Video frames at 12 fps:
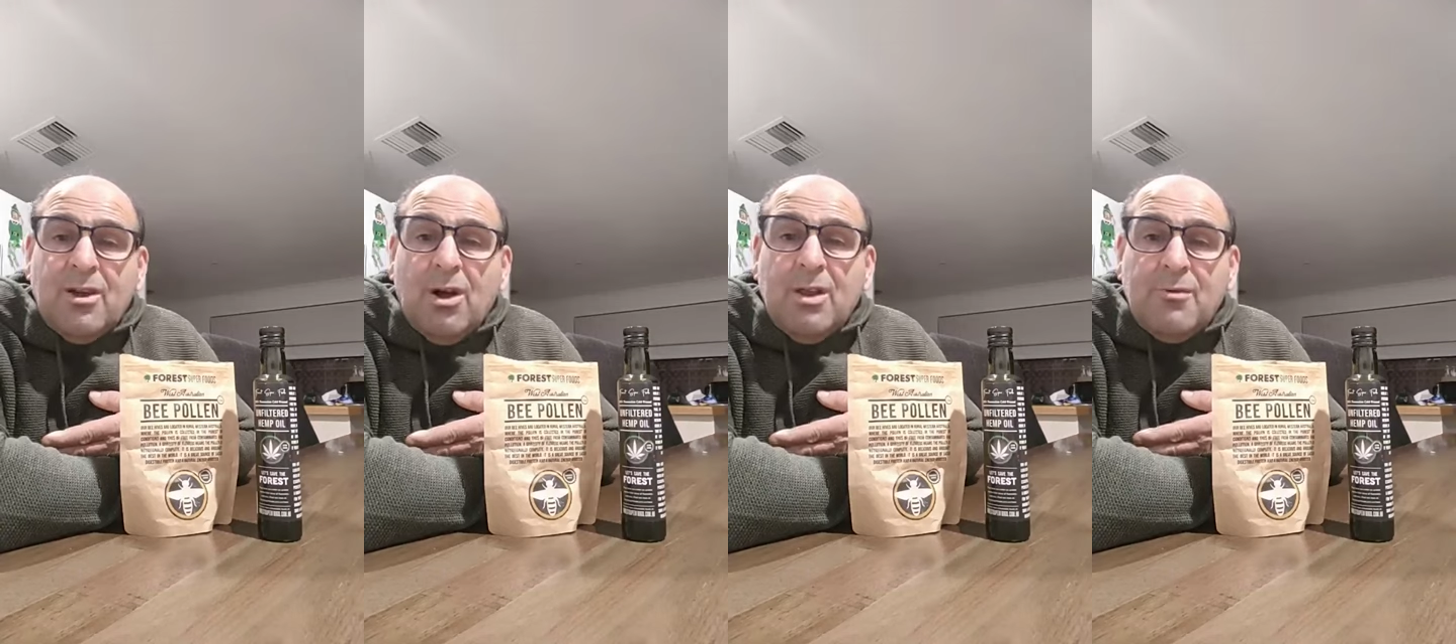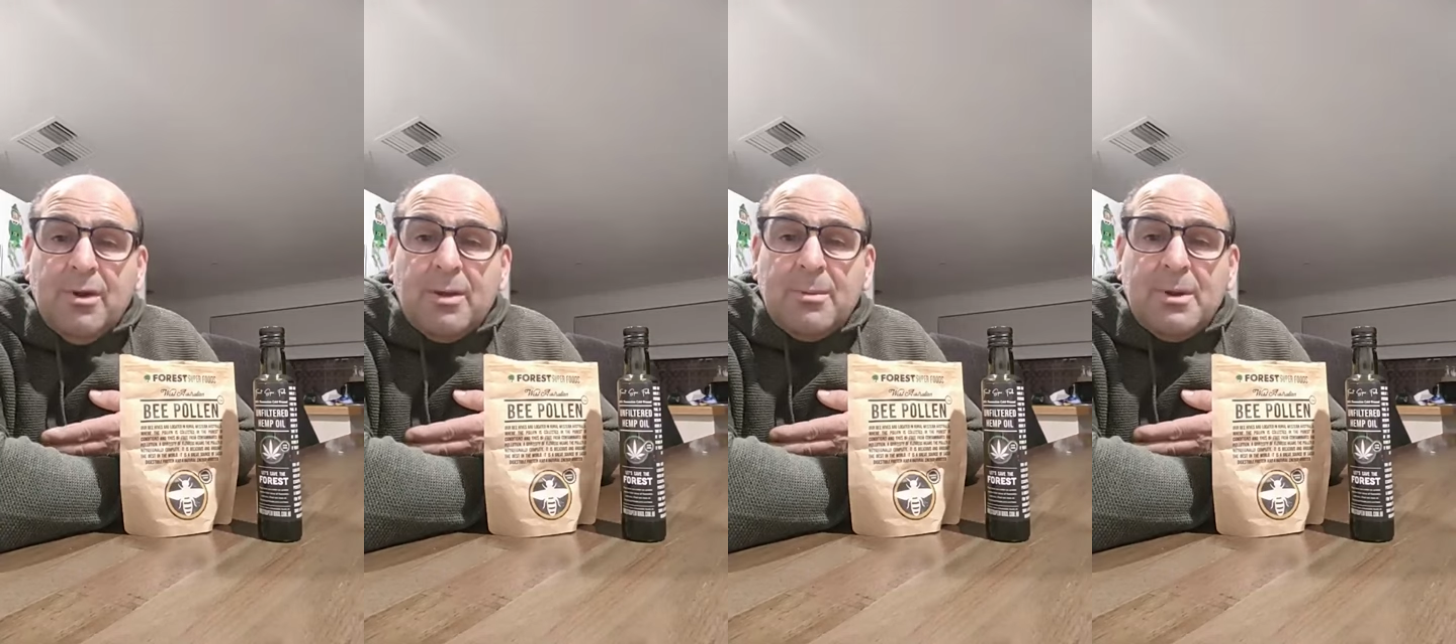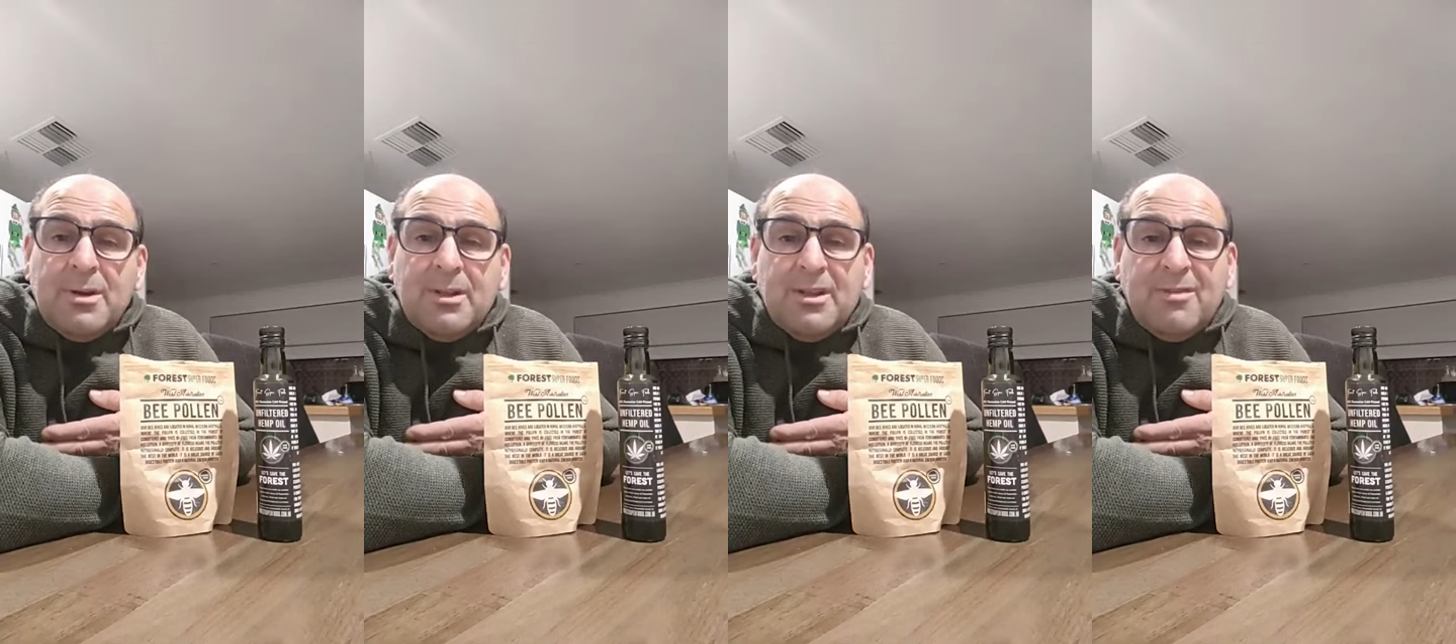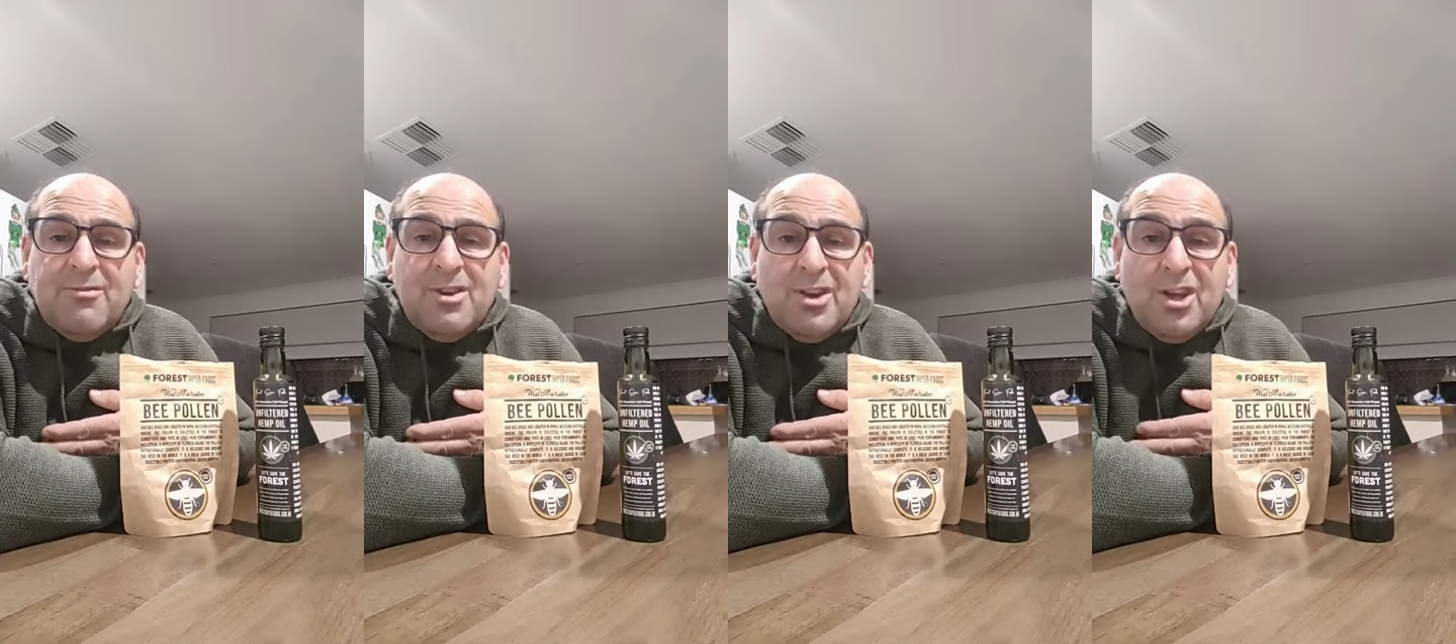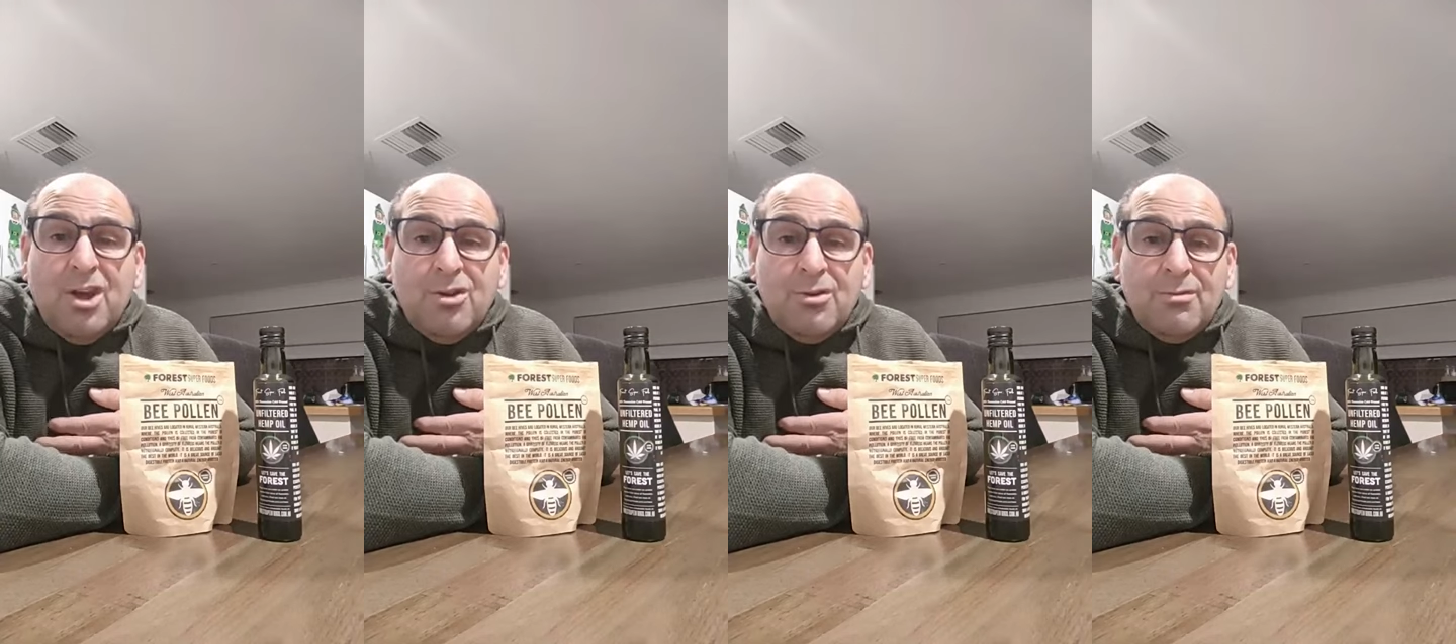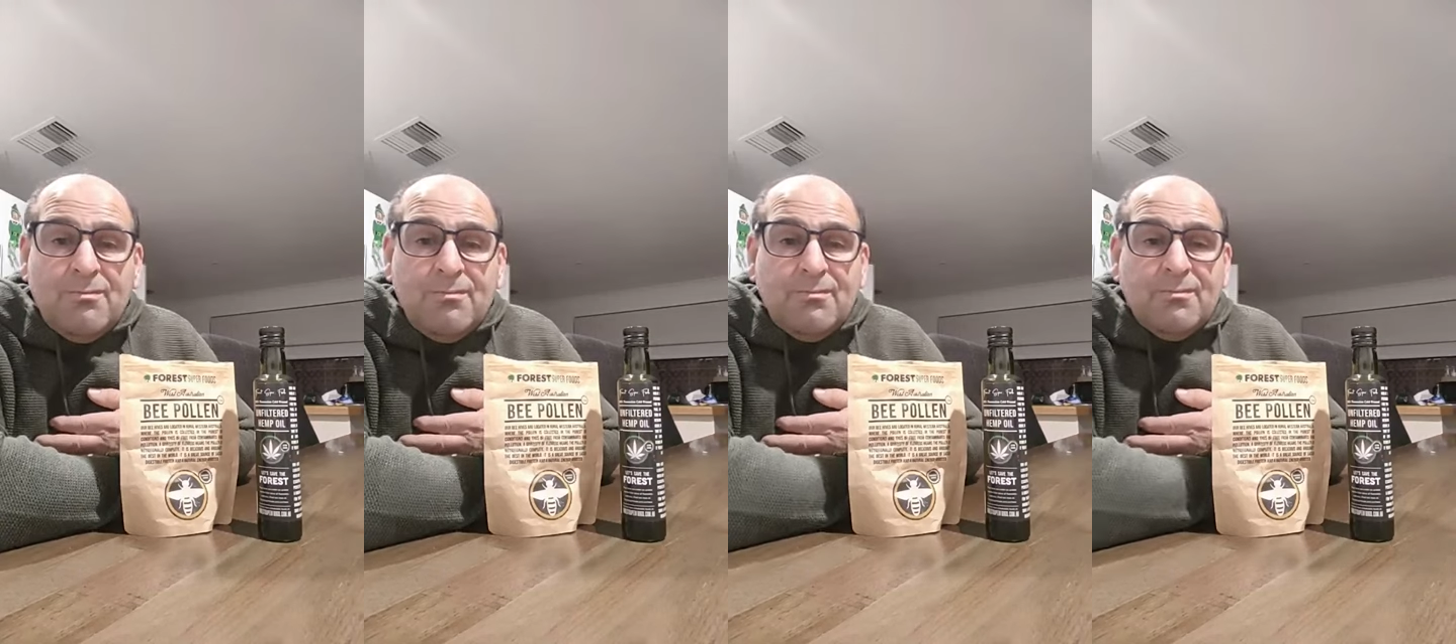highly recommend giving it a go.
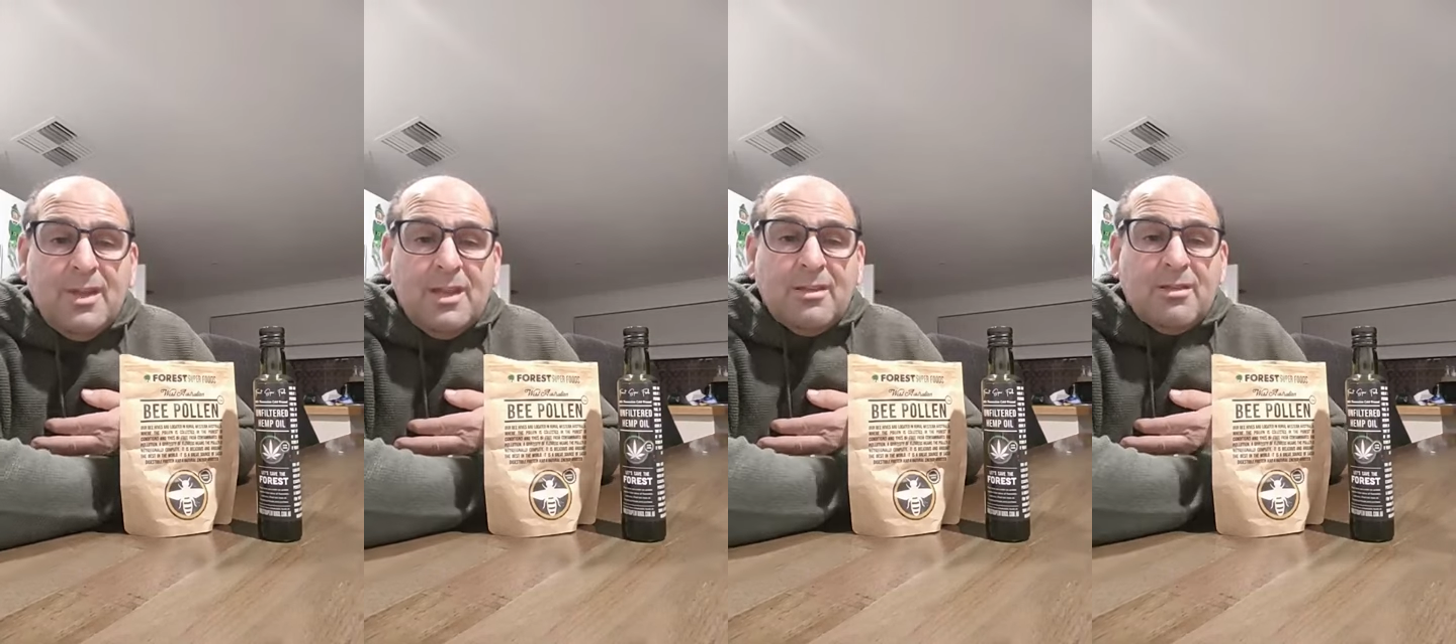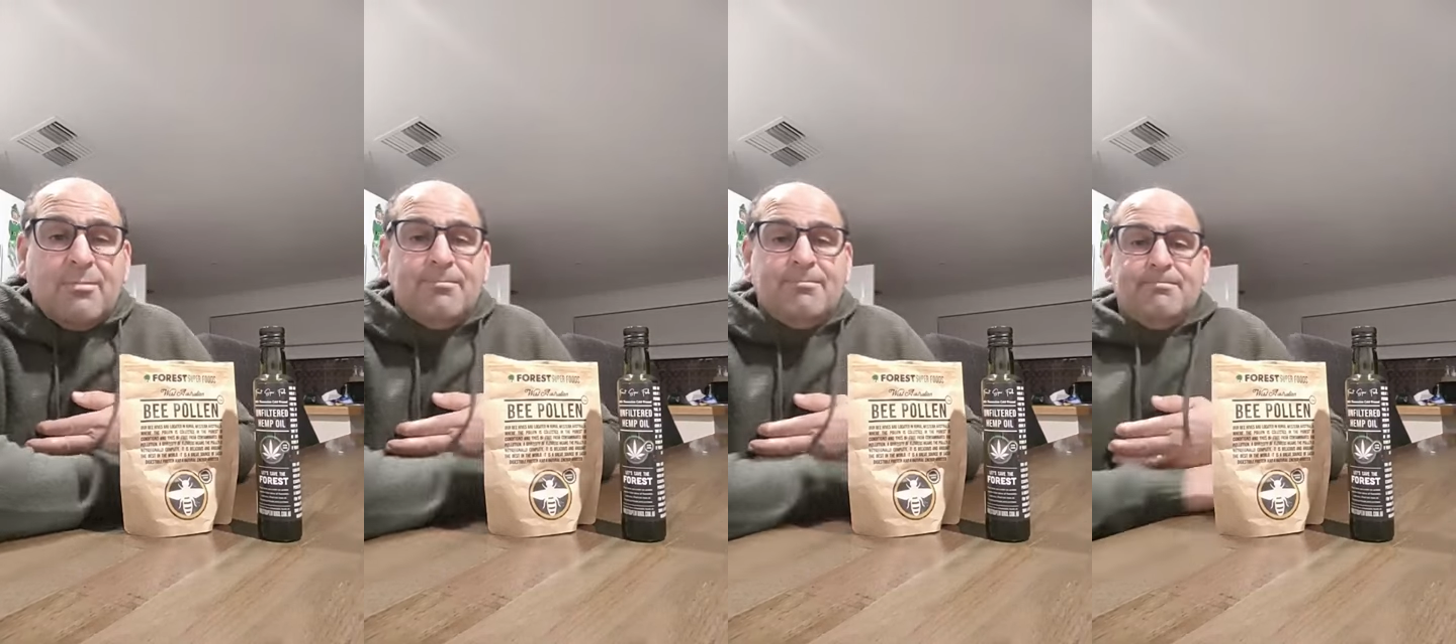Thanks.